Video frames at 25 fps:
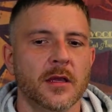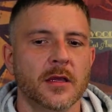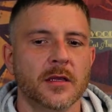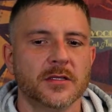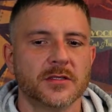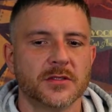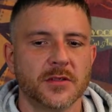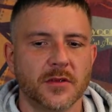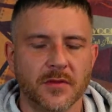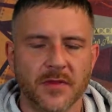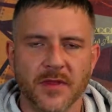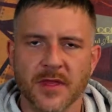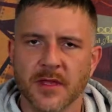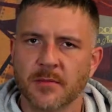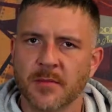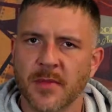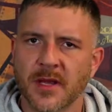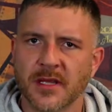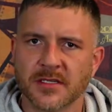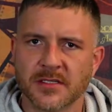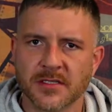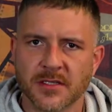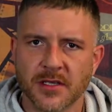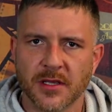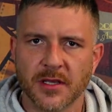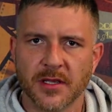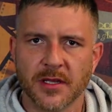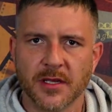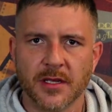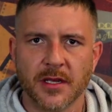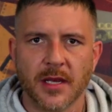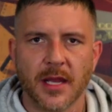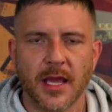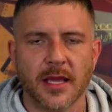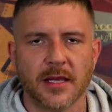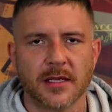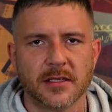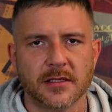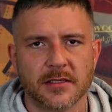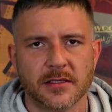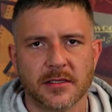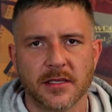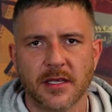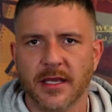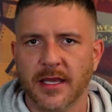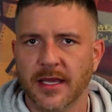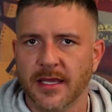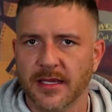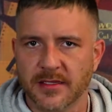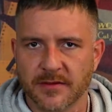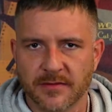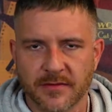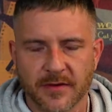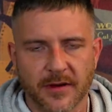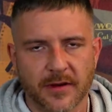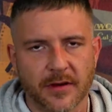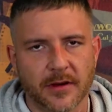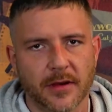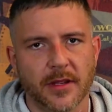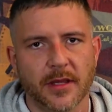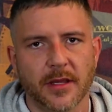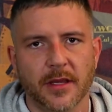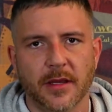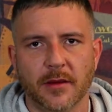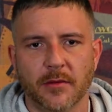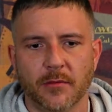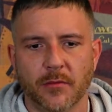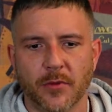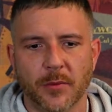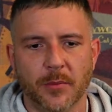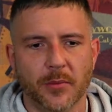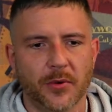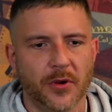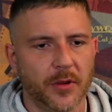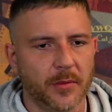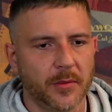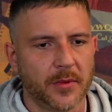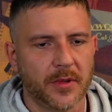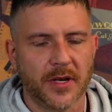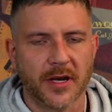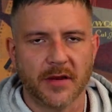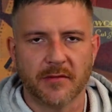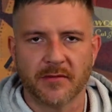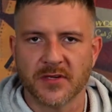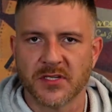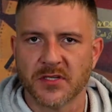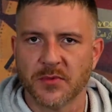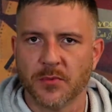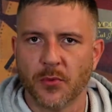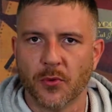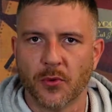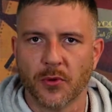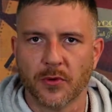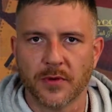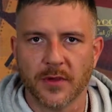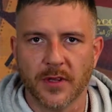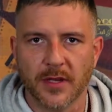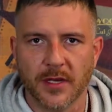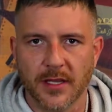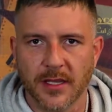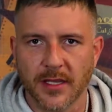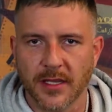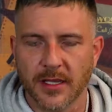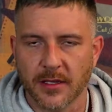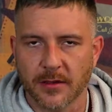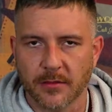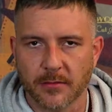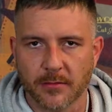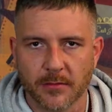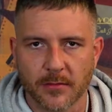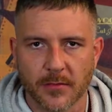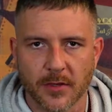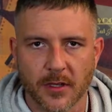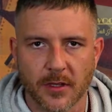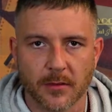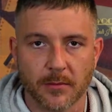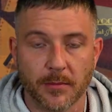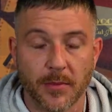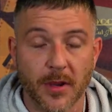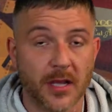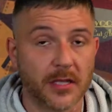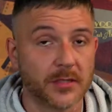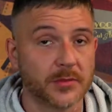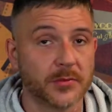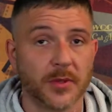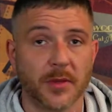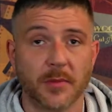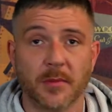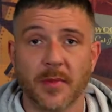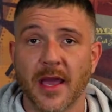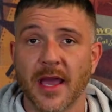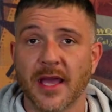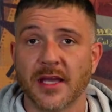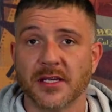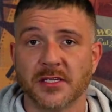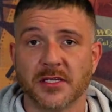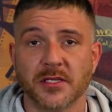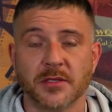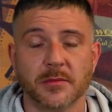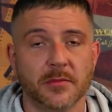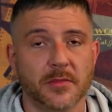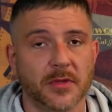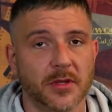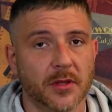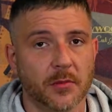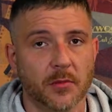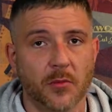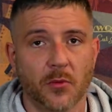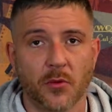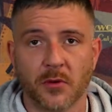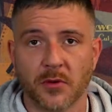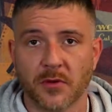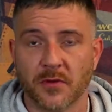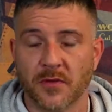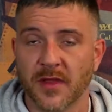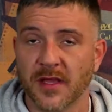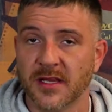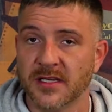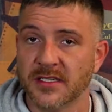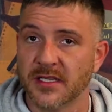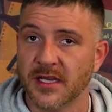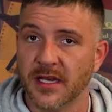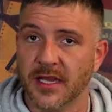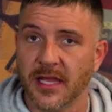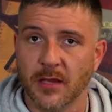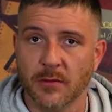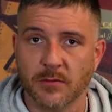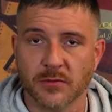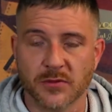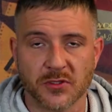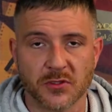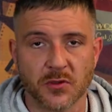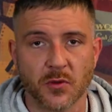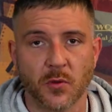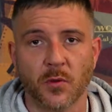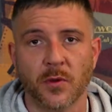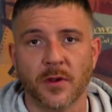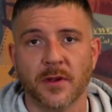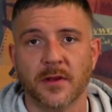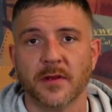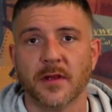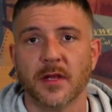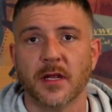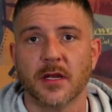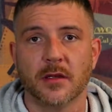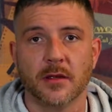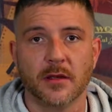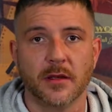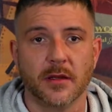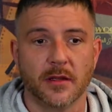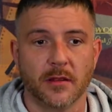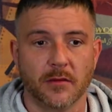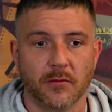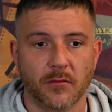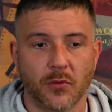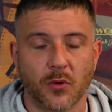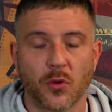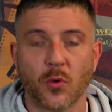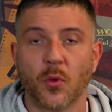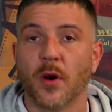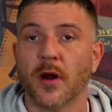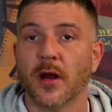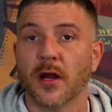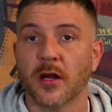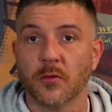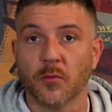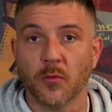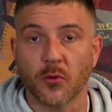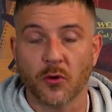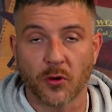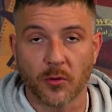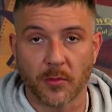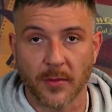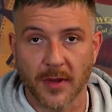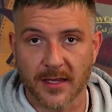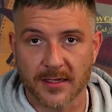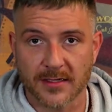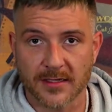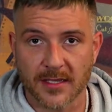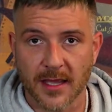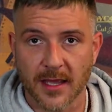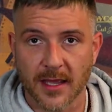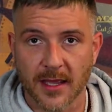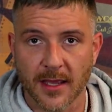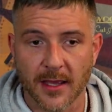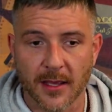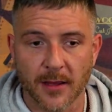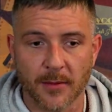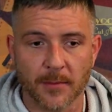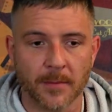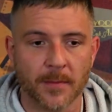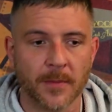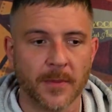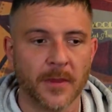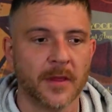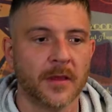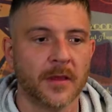So then my son, as he's we put him in every sport that he can possibly imagine. The more things that he was doing that required more of my time,